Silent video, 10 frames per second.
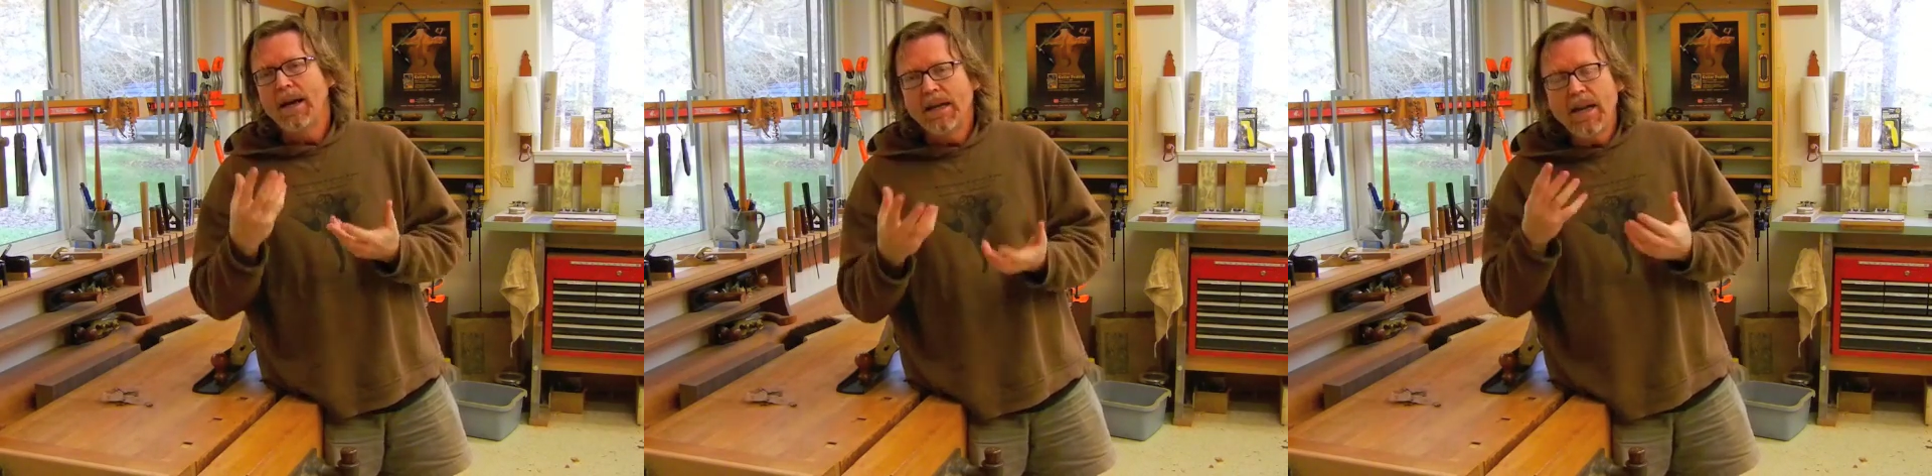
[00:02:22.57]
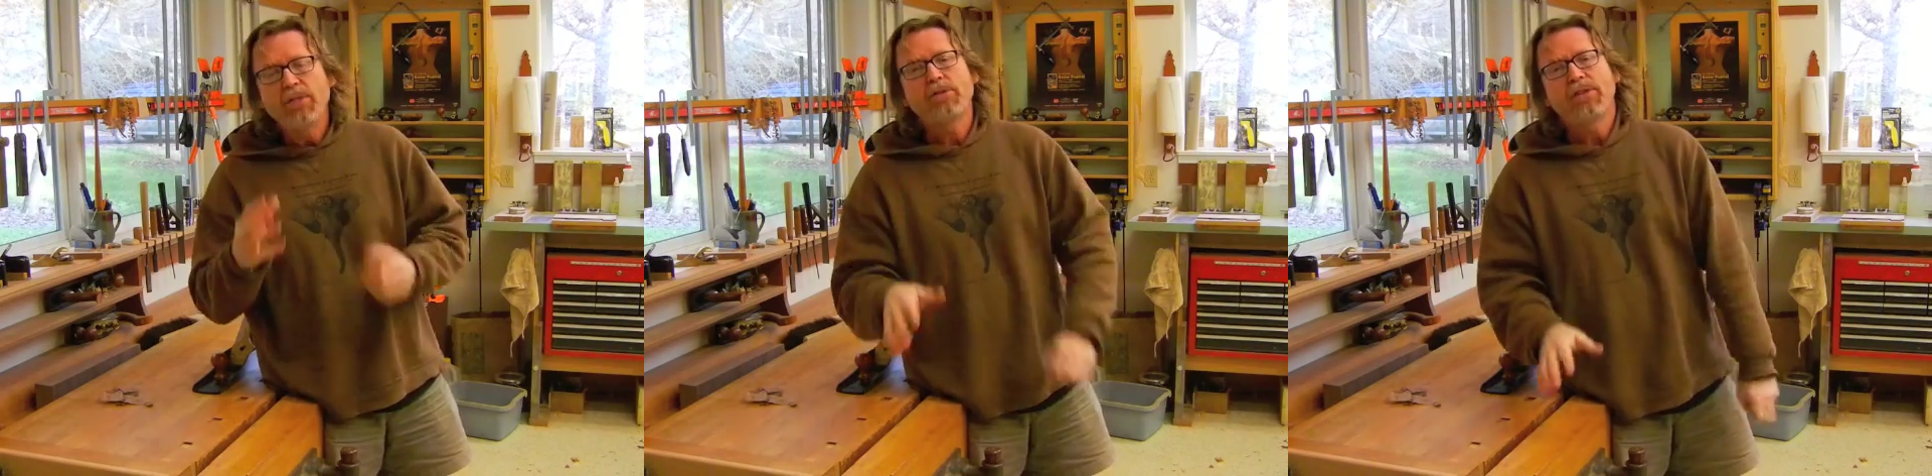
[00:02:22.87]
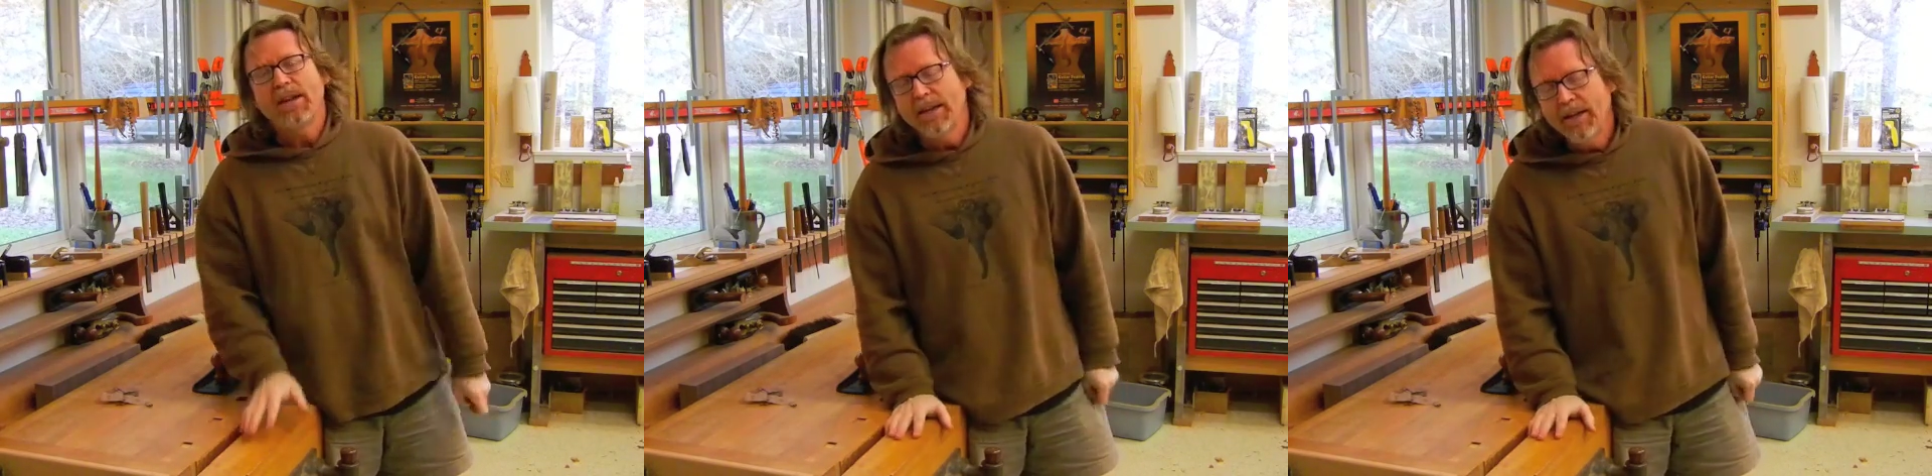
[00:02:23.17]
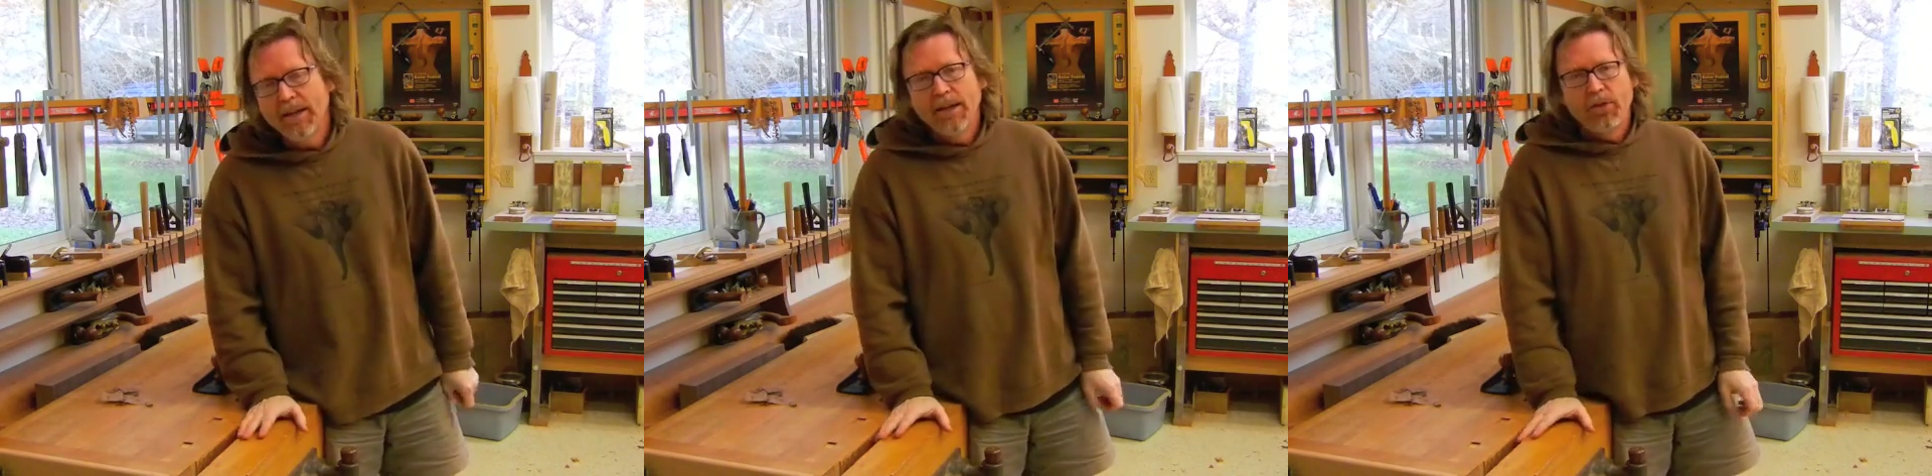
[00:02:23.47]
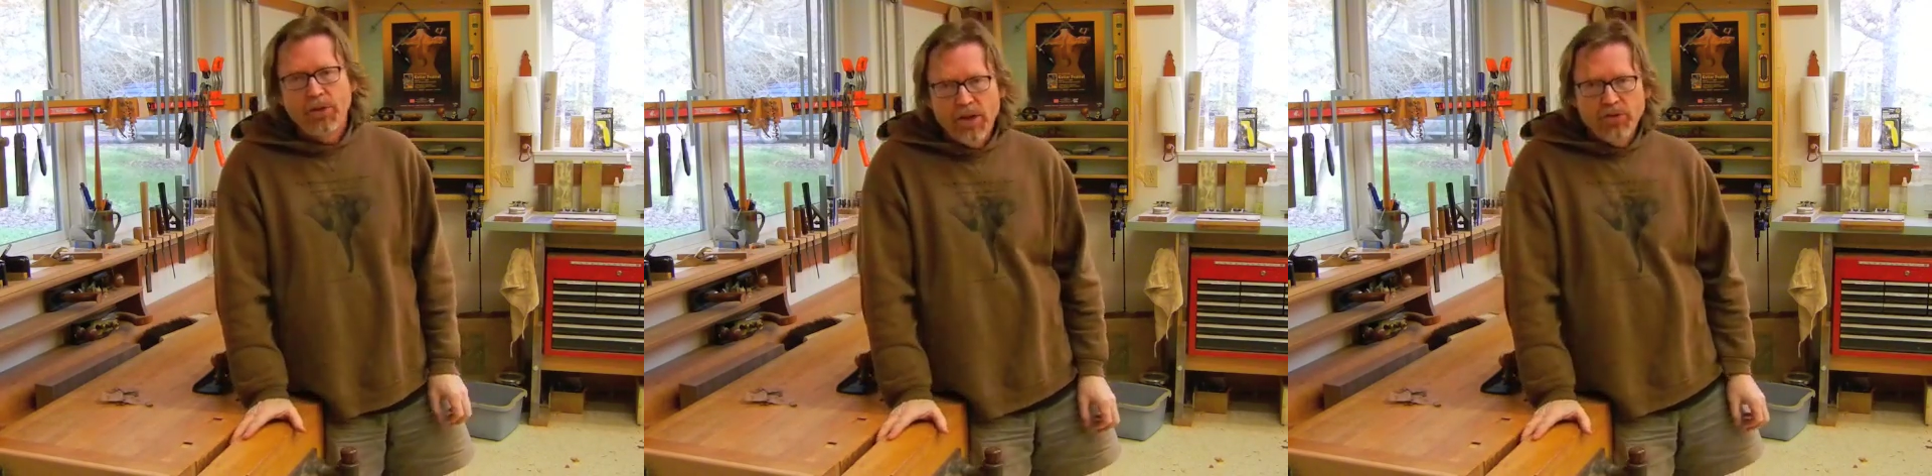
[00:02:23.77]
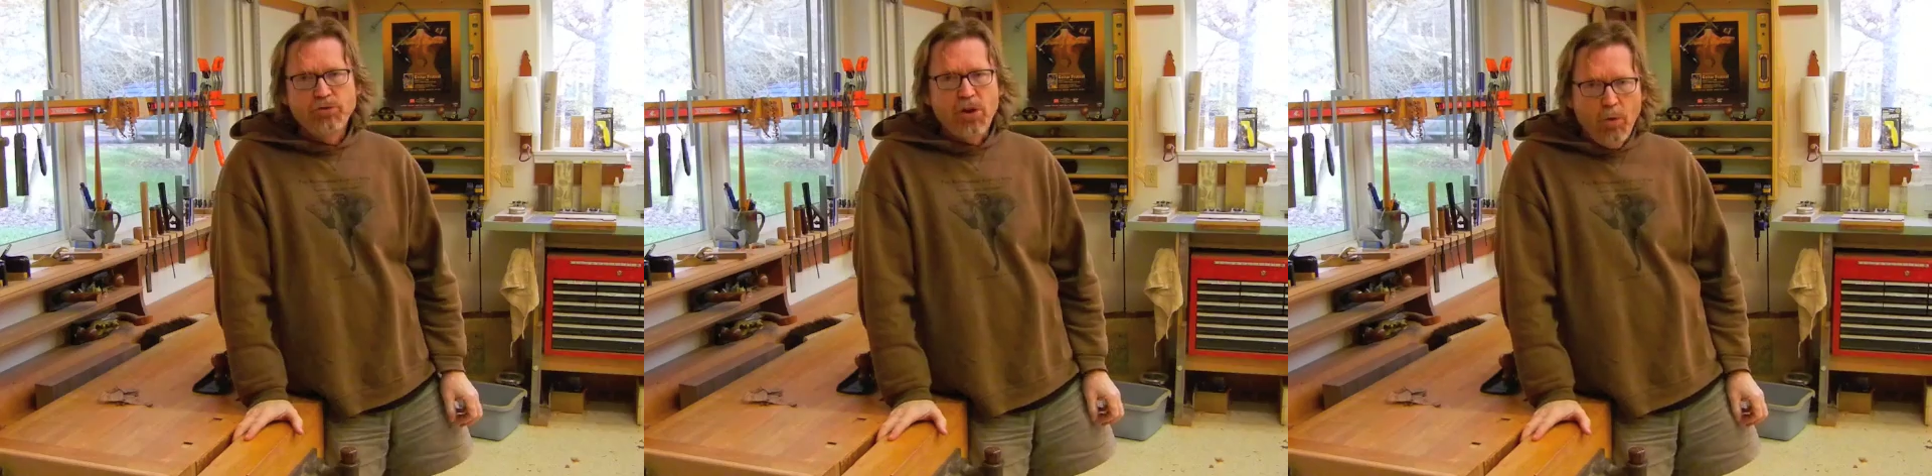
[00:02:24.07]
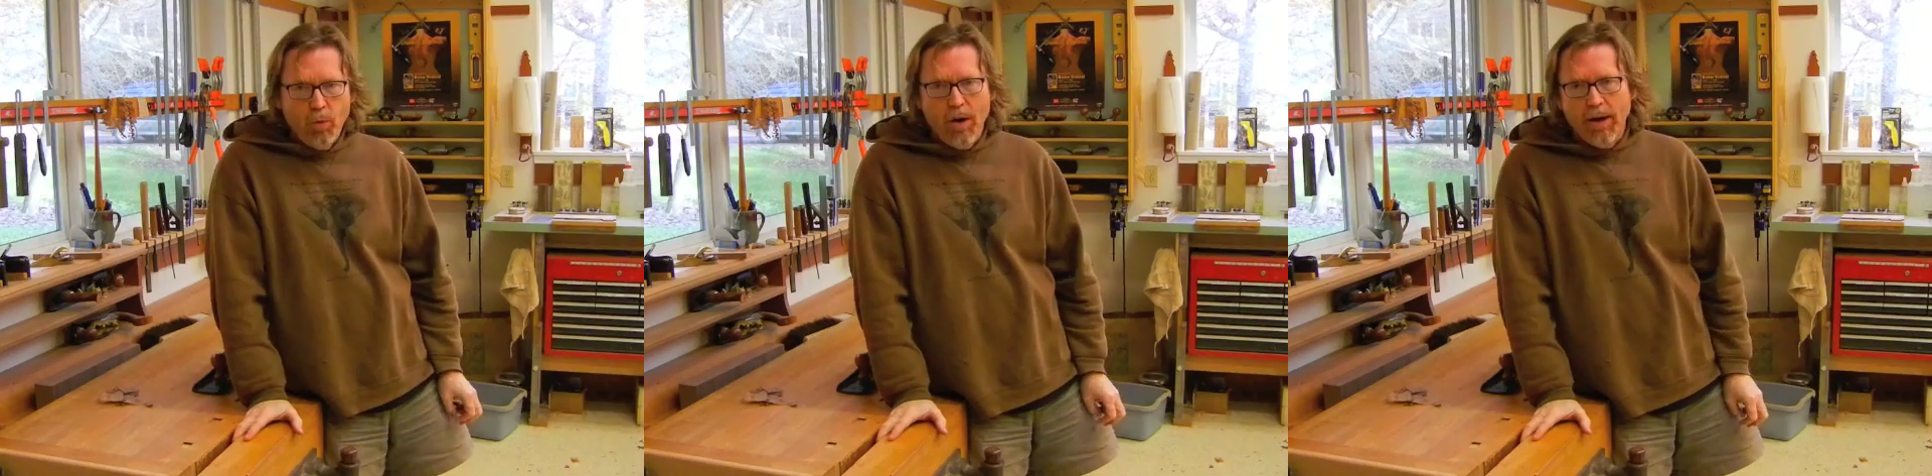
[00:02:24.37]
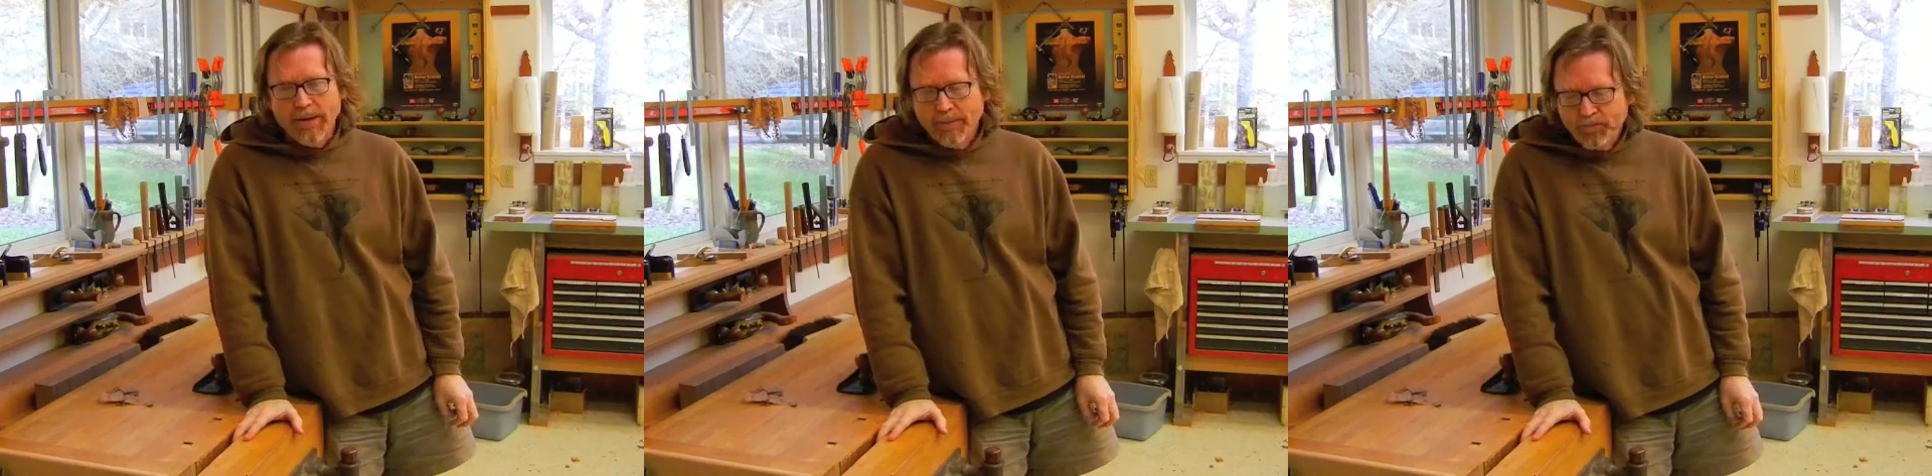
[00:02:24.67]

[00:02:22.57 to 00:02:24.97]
Another thing that you don't want.